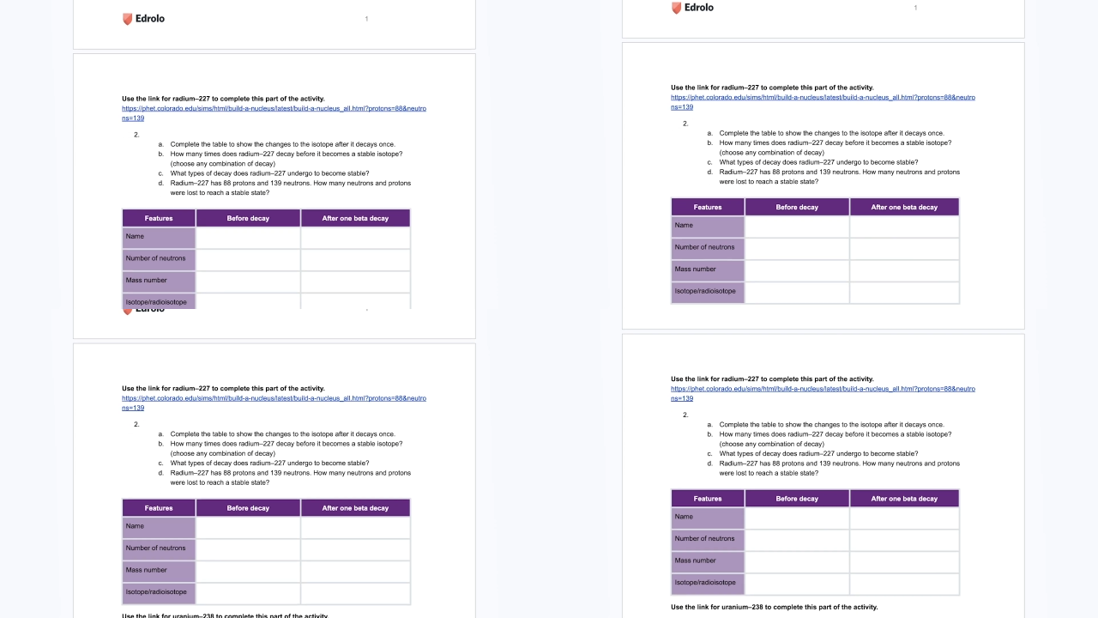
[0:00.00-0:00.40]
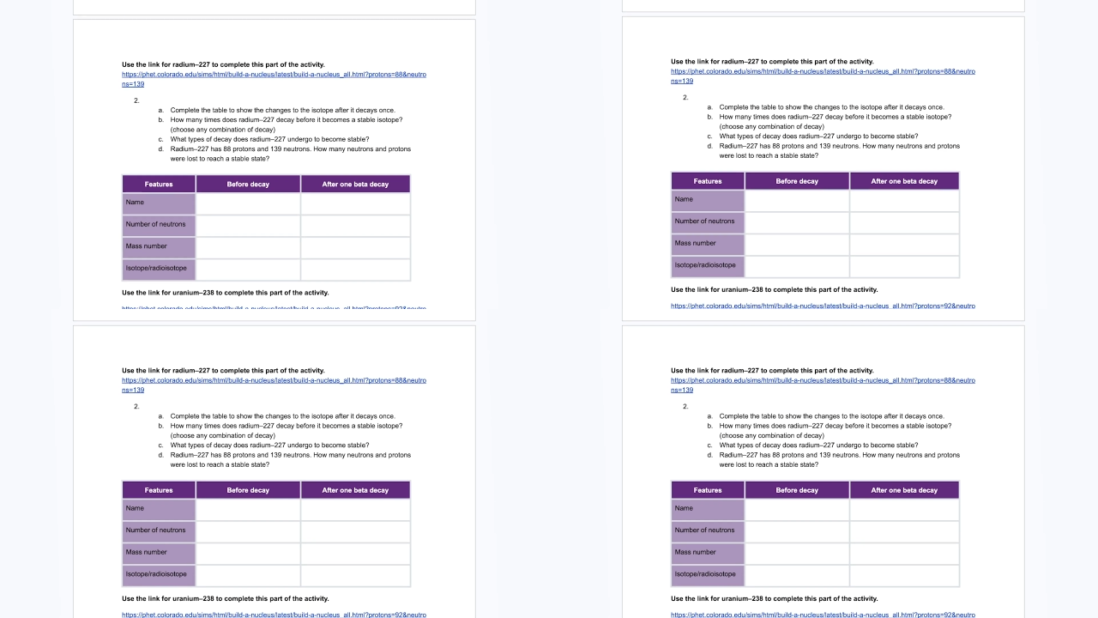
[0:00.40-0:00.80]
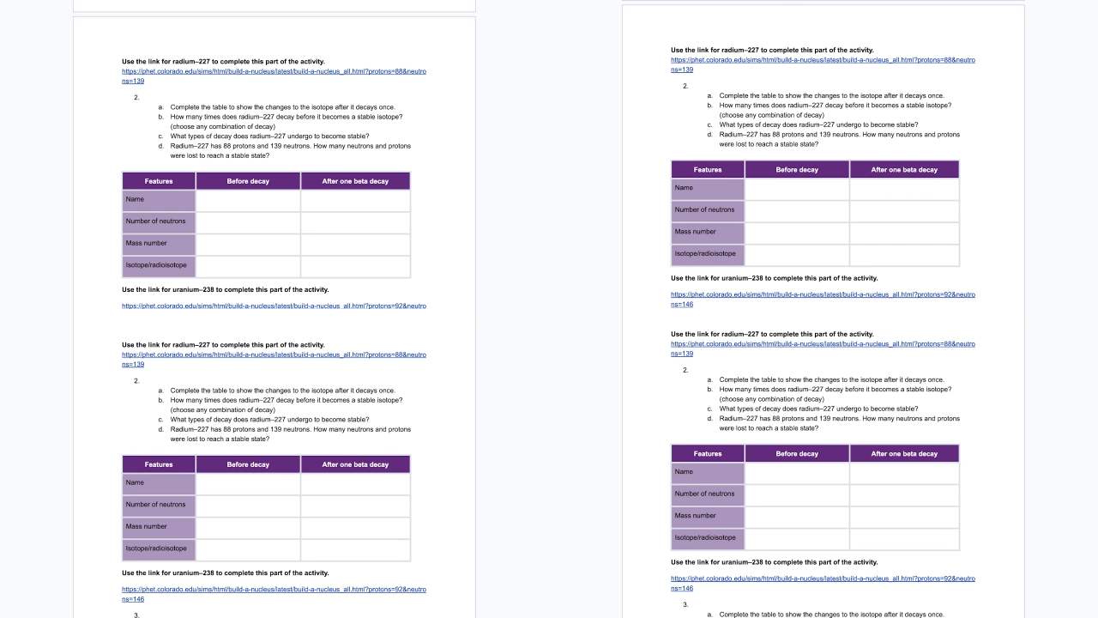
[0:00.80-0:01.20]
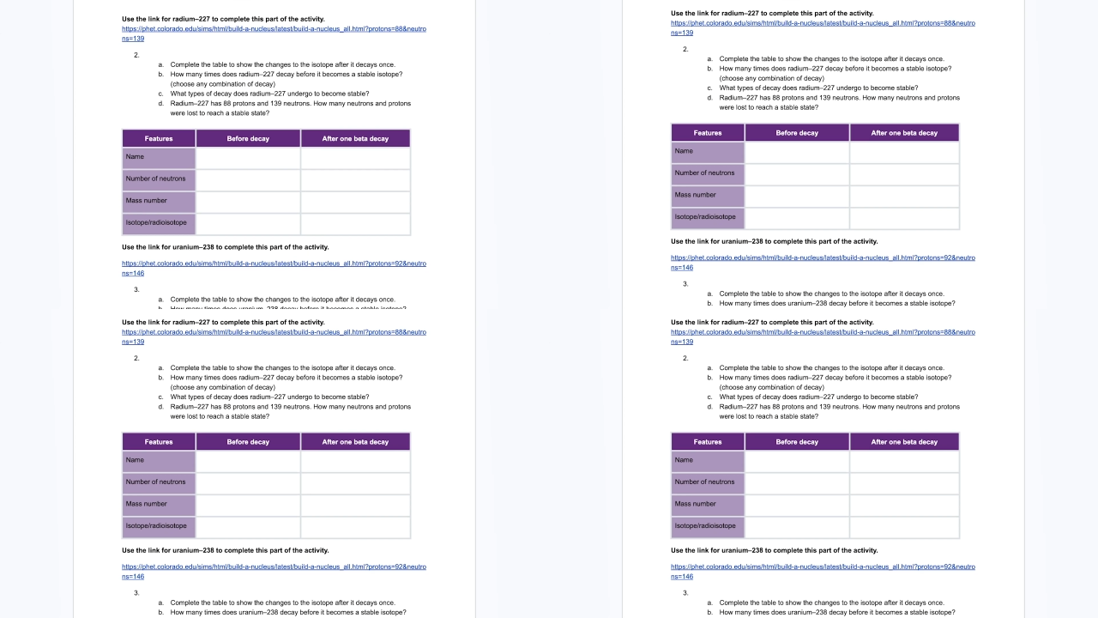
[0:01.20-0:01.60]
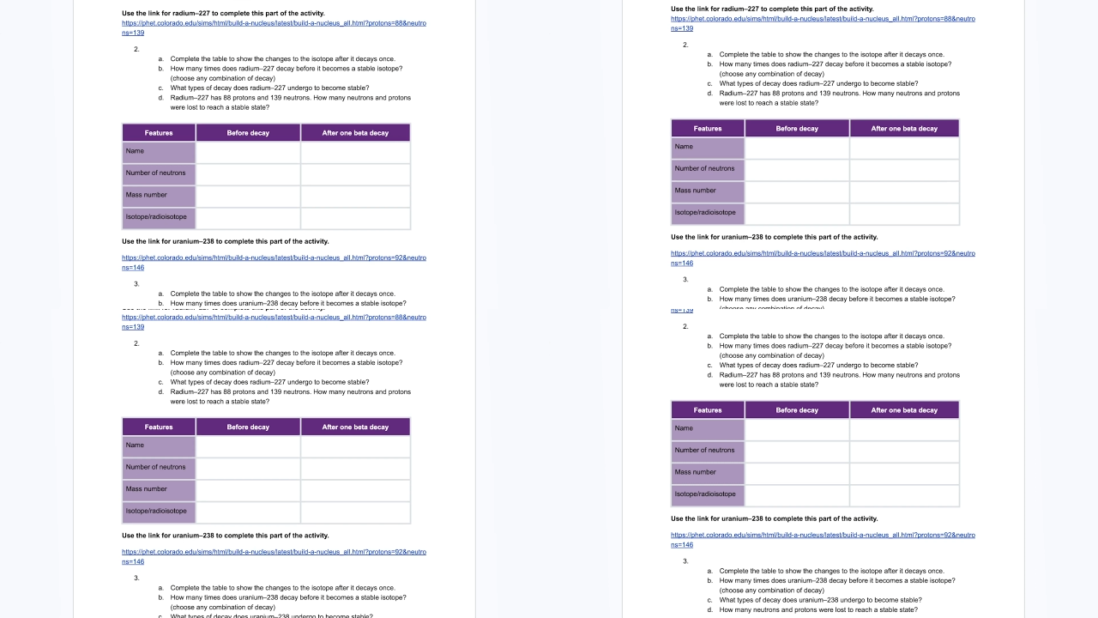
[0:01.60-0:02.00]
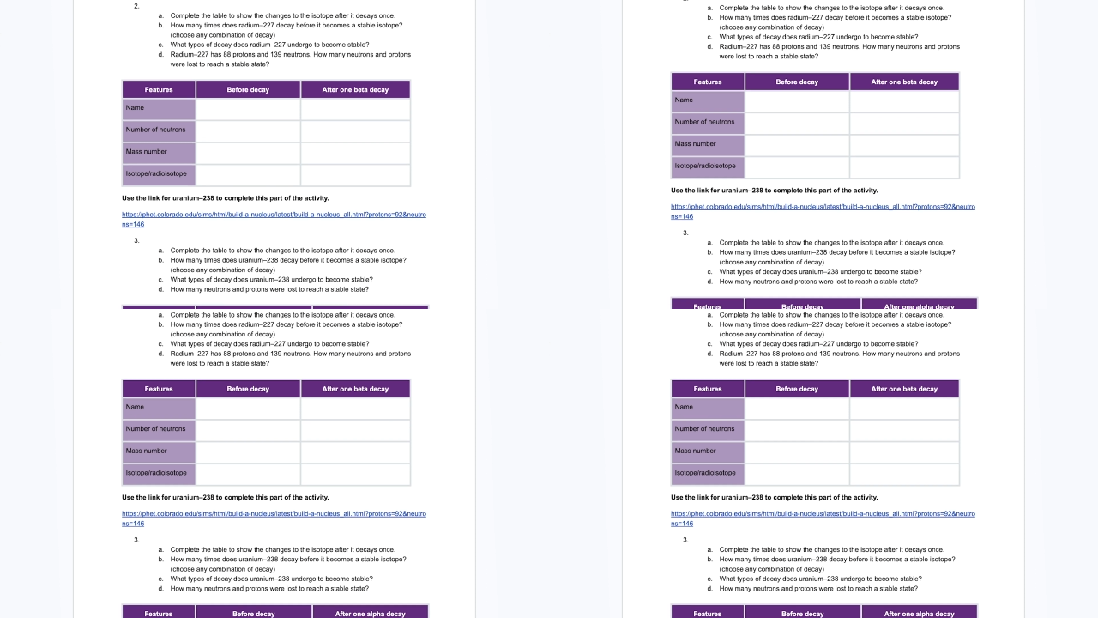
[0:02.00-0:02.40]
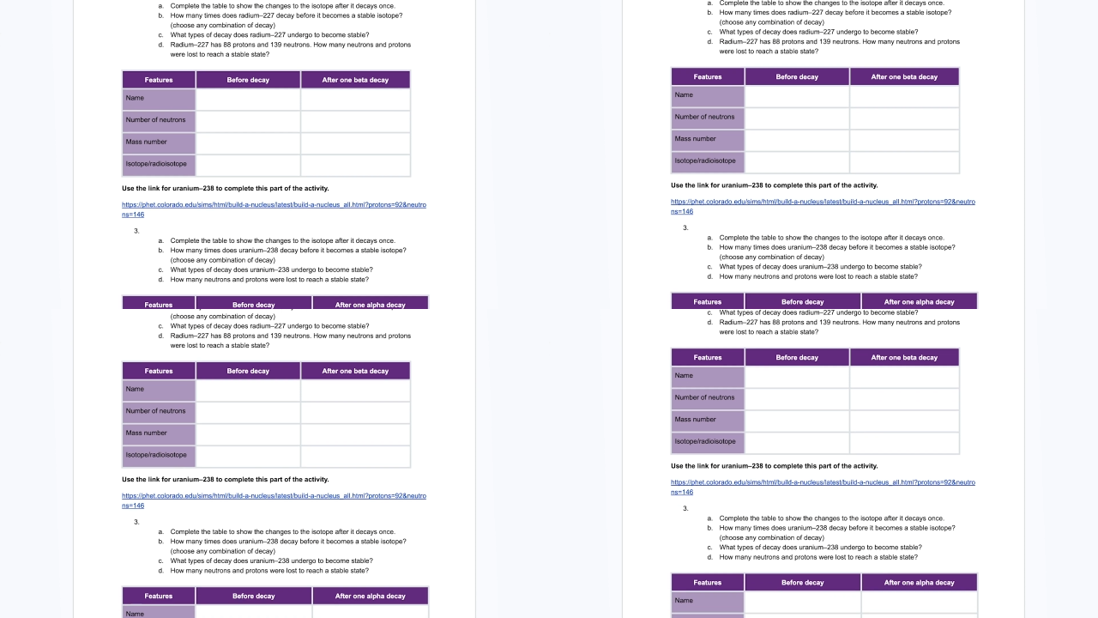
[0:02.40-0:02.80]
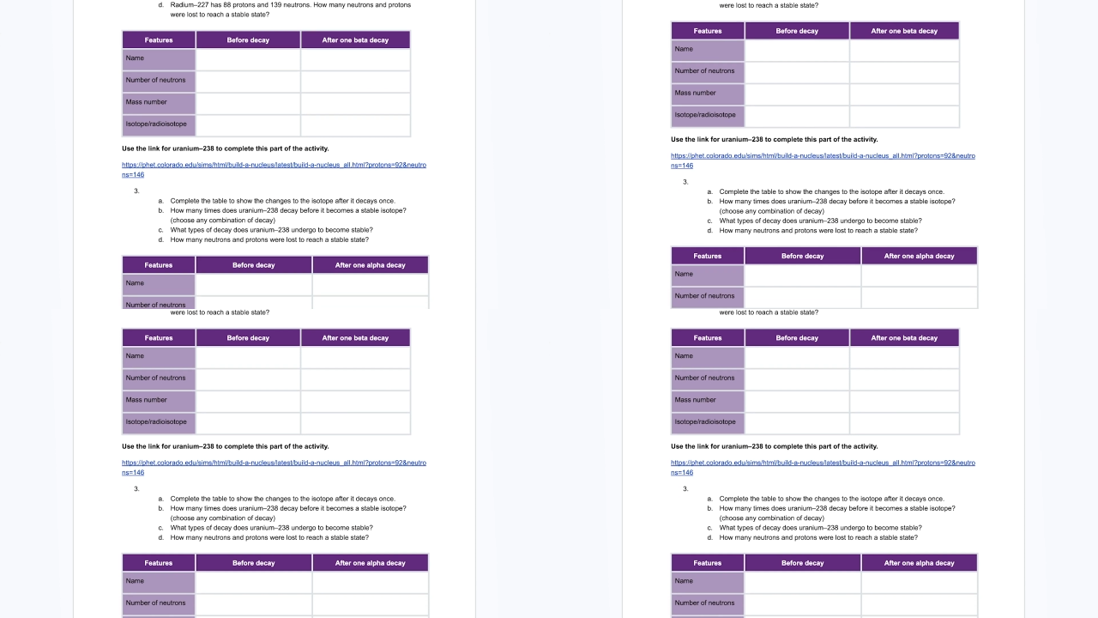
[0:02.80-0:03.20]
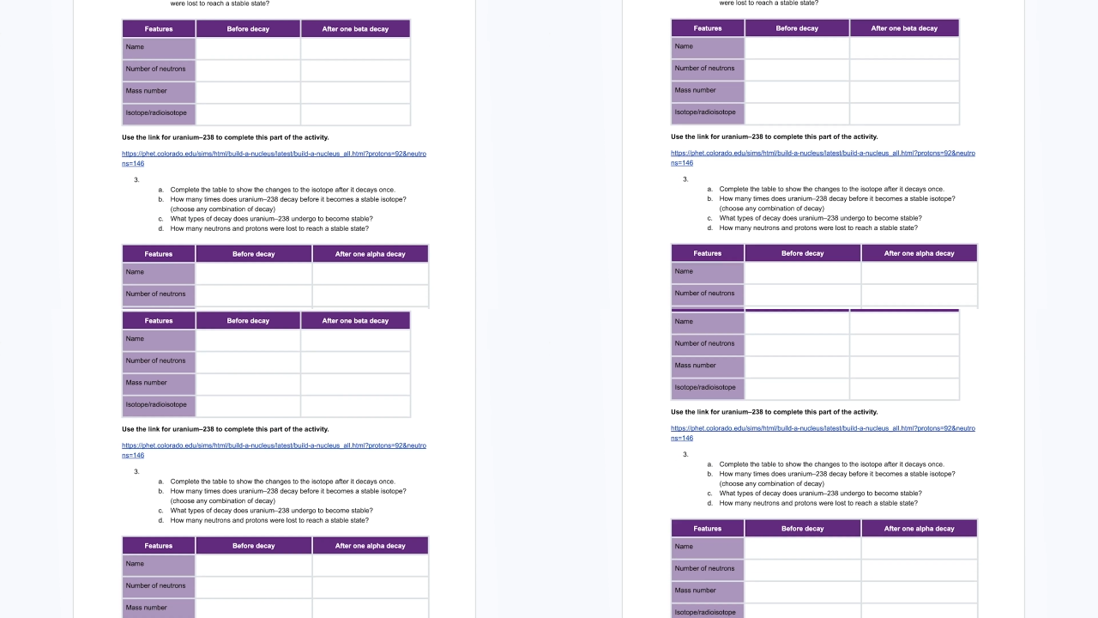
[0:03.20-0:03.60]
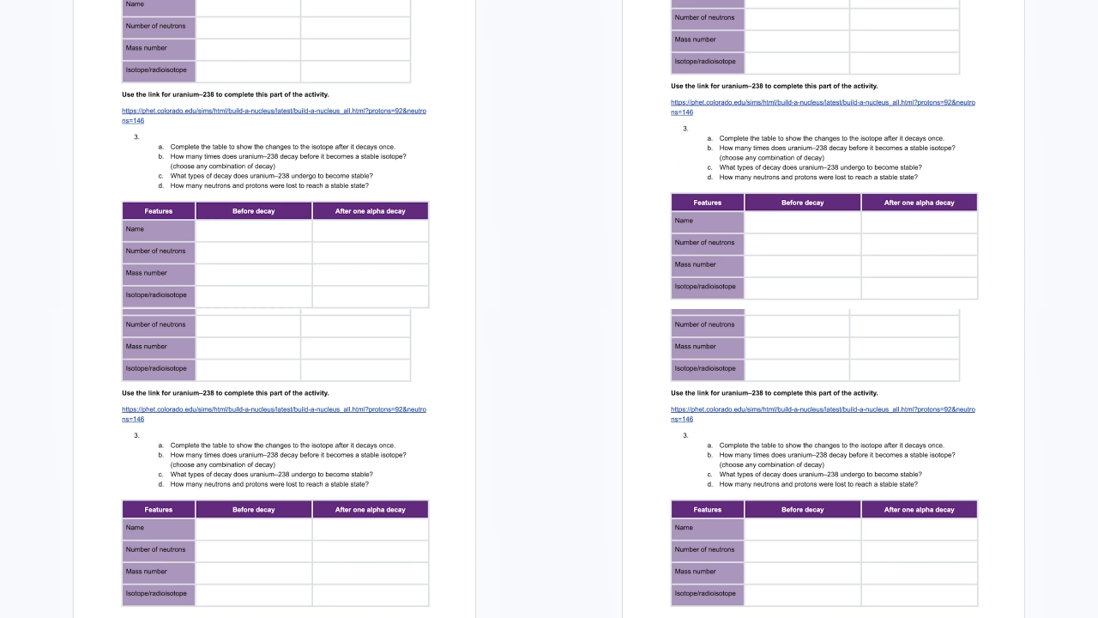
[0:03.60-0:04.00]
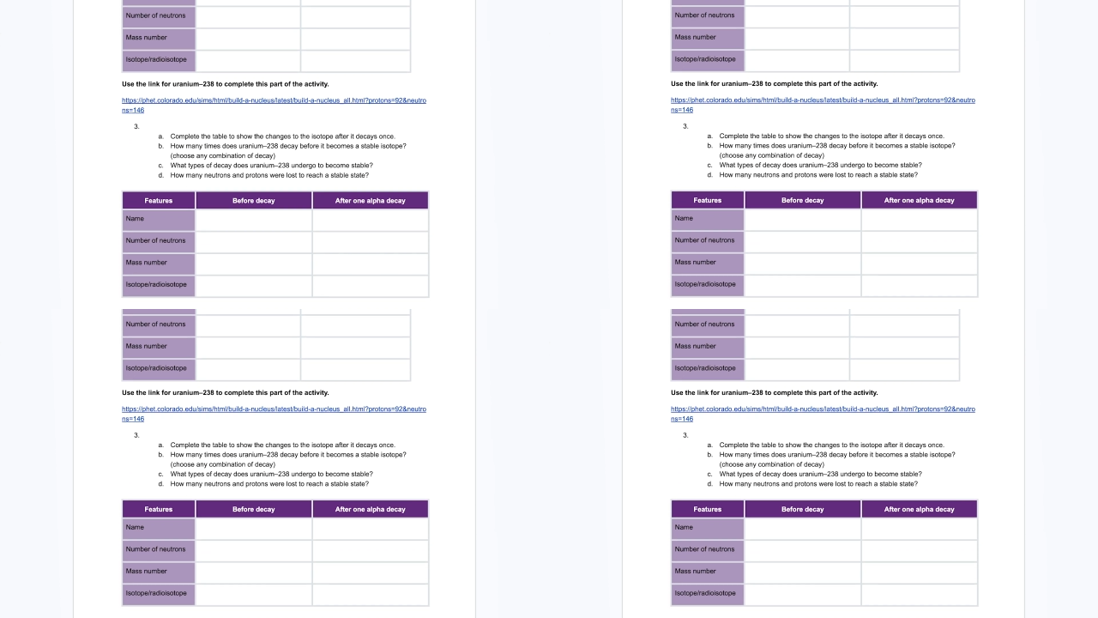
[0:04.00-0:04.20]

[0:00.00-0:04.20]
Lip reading: (no speaker visible)